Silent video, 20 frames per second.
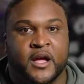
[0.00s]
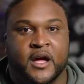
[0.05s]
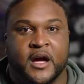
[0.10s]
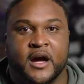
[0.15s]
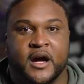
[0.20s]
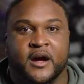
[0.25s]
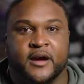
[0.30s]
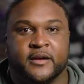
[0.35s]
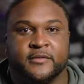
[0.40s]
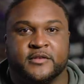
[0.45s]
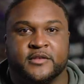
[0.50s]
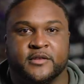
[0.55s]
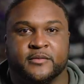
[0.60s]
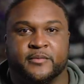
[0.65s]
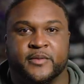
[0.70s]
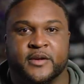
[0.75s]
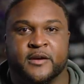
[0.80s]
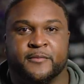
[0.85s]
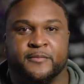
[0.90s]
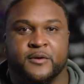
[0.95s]
Uh, to
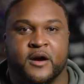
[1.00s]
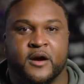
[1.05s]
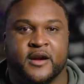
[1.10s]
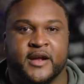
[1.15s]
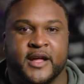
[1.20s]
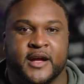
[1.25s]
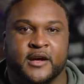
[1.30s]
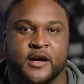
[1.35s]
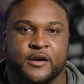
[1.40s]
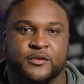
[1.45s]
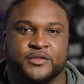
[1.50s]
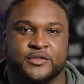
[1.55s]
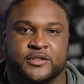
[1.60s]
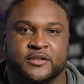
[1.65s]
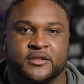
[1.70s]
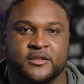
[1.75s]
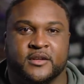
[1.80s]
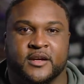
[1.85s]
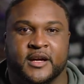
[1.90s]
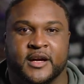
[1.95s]
be a part of that
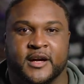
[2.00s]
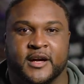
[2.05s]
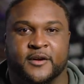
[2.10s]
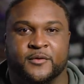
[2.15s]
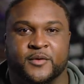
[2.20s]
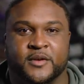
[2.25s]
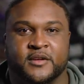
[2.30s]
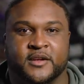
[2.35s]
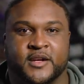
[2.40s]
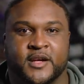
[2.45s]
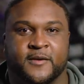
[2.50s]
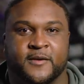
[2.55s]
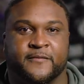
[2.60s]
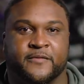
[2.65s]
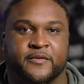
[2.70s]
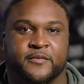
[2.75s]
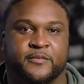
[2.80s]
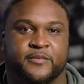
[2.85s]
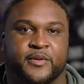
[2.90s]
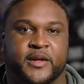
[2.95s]
culture. Uh, when you come
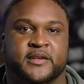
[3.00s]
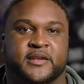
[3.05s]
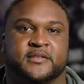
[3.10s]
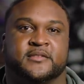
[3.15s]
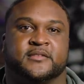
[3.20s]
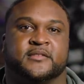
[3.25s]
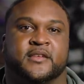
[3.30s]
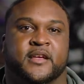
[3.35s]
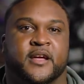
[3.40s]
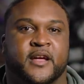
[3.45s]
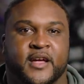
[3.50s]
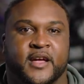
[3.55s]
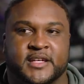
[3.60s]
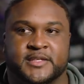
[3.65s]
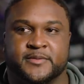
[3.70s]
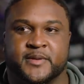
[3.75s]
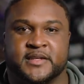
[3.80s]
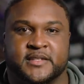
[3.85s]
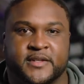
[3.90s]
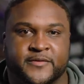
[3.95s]
from places,
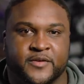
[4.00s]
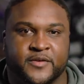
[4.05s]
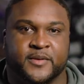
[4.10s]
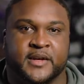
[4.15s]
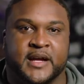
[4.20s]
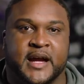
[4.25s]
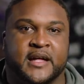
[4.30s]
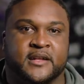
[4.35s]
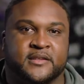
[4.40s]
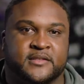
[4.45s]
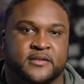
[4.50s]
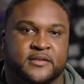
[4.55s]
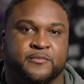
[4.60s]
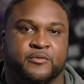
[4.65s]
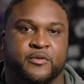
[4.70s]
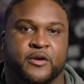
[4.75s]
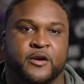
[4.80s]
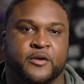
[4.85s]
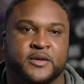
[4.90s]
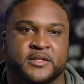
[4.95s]
especially from college to
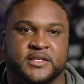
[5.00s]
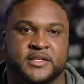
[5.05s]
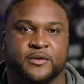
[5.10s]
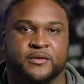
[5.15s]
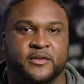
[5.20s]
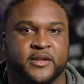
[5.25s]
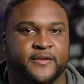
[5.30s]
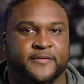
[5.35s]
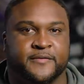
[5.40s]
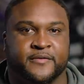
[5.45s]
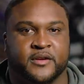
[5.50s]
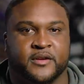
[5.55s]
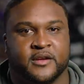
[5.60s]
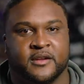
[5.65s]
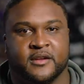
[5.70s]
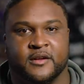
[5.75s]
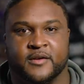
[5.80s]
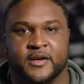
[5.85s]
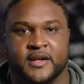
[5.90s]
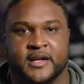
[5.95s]
pro, it's so different.
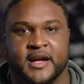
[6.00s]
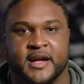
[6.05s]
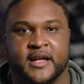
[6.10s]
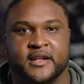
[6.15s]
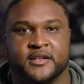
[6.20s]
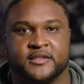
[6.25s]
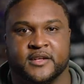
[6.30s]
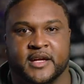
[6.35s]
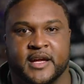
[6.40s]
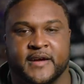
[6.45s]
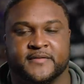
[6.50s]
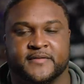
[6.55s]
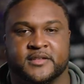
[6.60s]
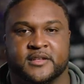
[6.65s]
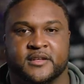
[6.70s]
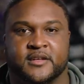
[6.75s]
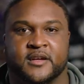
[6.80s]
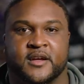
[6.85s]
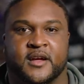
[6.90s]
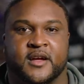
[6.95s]
You know, in college you have
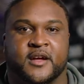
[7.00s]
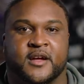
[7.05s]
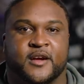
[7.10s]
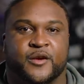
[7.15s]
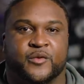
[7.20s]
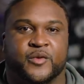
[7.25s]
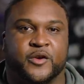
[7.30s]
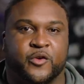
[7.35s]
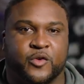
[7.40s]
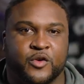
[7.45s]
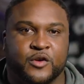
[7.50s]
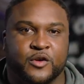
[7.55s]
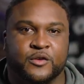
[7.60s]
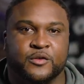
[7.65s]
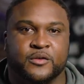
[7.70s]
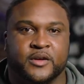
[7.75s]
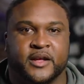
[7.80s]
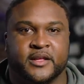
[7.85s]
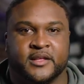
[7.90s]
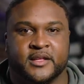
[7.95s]
to
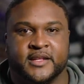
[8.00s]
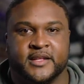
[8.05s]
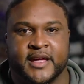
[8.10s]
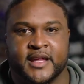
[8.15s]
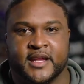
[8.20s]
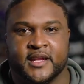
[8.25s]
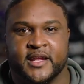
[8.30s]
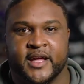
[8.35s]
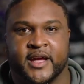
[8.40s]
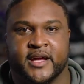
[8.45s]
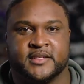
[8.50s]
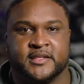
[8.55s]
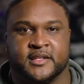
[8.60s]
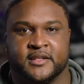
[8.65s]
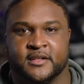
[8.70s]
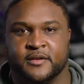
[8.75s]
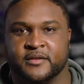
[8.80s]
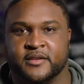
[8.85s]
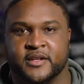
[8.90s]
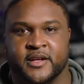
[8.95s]
recruit, and the day to day is a
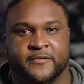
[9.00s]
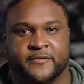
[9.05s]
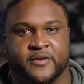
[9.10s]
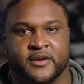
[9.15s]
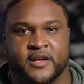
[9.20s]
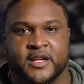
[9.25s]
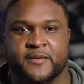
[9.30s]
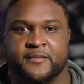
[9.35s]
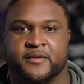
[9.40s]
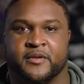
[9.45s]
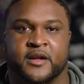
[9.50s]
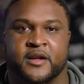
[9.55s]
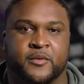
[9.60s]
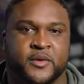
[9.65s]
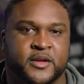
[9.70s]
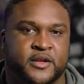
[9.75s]
little different, keeping up